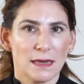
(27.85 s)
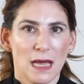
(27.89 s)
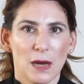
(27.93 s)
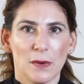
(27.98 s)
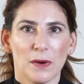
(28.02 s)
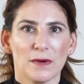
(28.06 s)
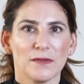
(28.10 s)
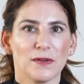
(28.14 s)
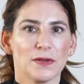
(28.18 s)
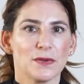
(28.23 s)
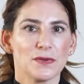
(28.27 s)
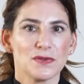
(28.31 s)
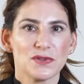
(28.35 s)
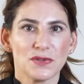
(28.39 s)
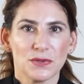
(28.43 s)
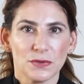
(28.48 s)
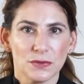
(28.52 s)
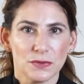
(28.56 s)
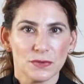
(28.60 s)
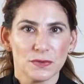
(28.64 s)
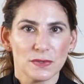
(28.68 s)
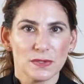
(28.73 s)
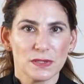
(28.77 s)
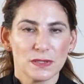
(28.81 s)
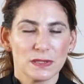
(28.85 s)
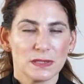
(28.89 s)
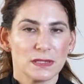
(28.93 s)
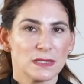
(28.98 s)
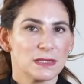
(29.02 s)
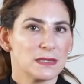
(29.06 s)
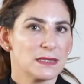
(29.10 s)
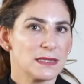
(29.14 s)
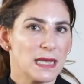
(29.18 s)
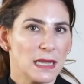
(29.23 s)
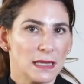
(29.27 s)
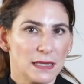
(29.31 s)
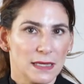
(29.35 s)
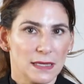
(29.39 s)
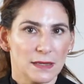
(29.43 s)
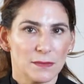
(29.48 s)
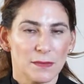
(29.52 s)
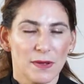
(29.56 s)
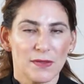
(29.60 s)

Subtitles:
however you choose to sell it.